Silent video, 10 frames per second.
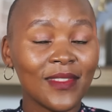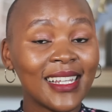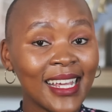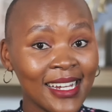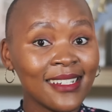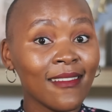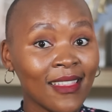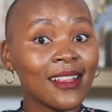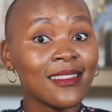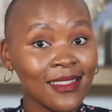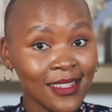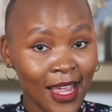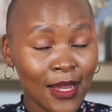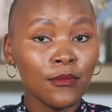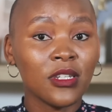Later that
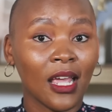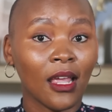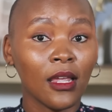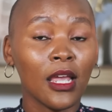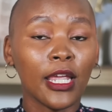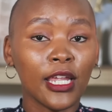same day,